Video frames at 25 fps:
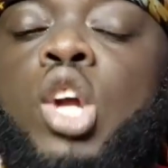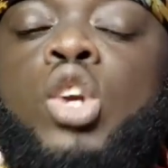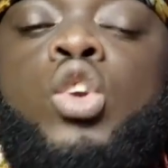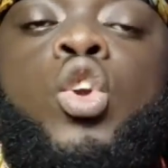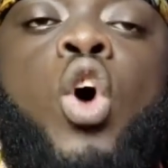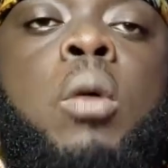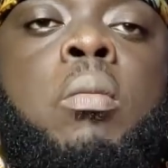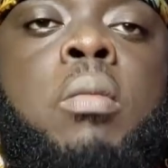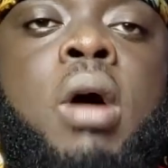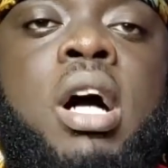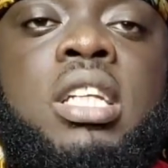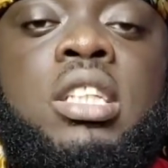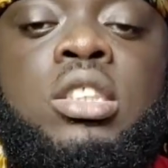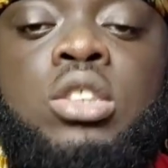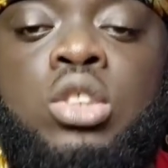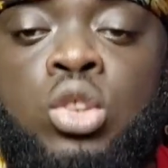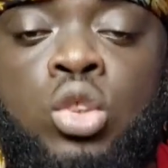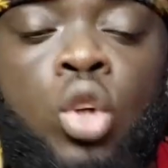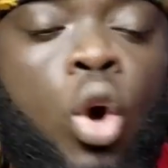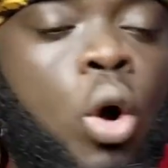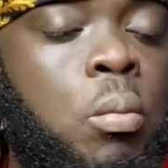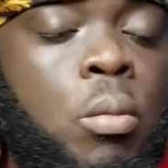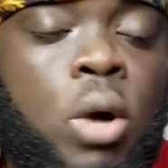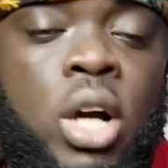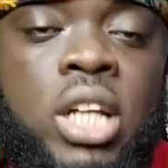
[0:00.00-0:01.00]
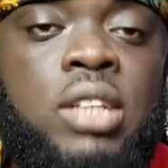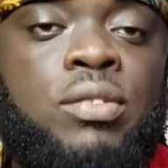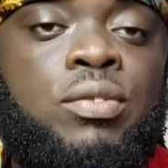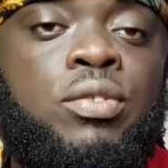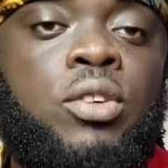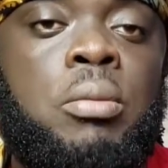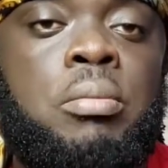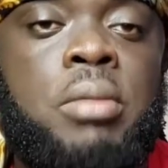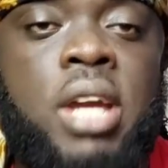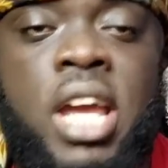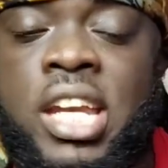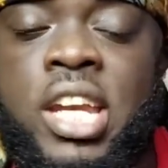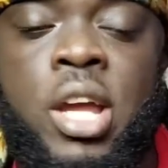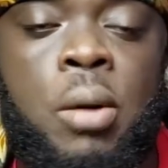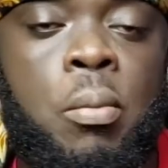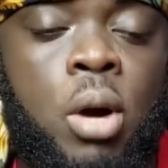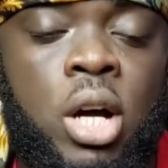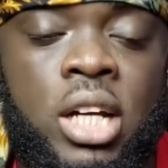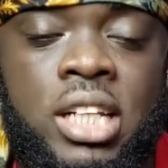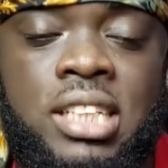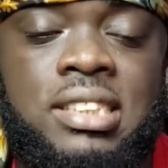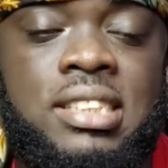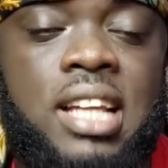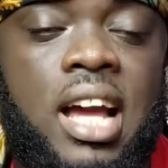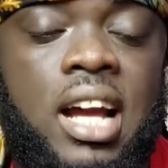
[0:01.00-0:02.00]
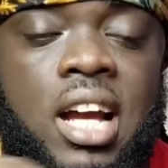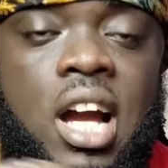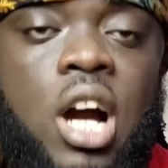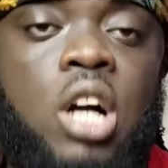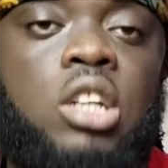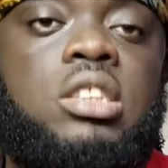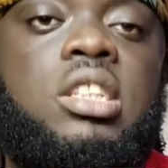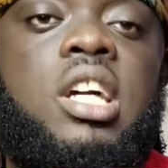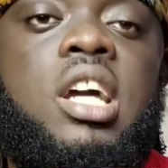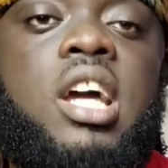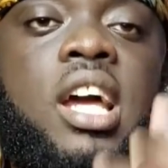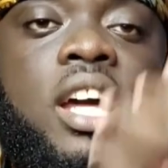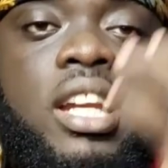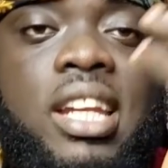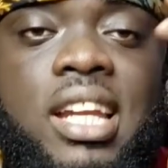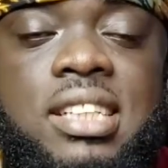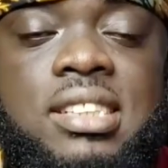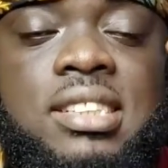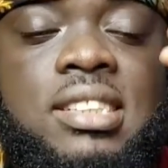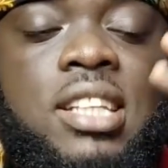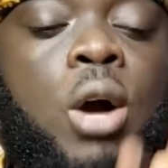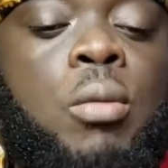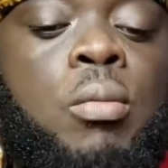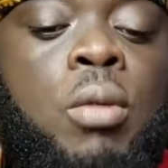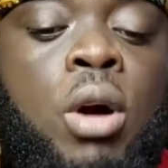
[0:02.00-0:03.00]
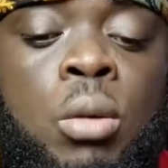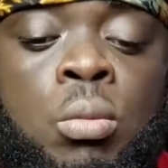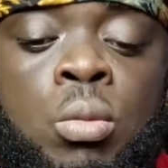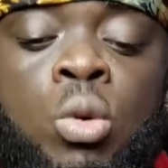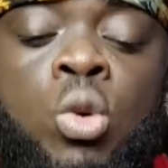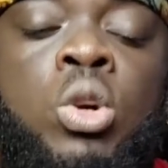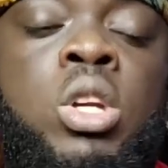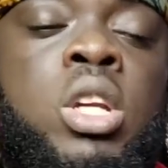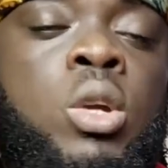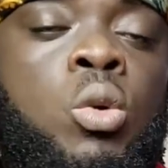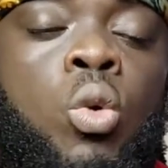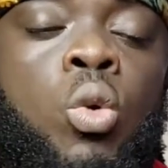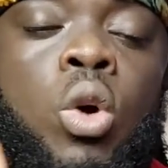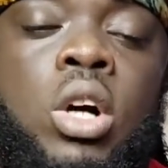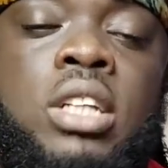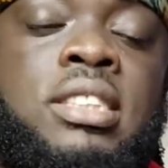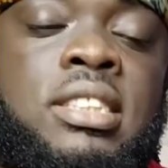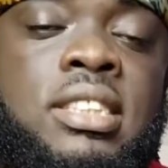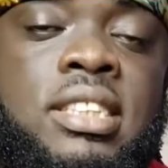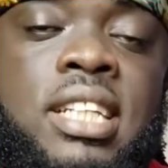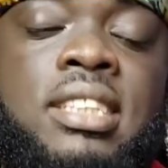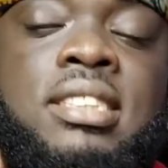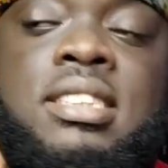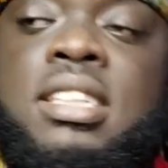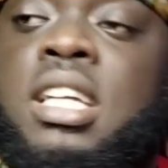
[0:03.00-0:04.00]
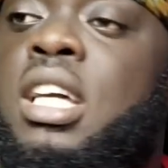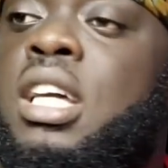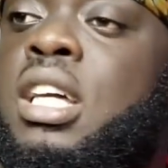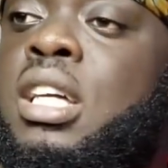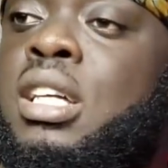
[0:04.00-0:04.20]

Nobody stole money from anybody's account. Now Salma Mumin was just,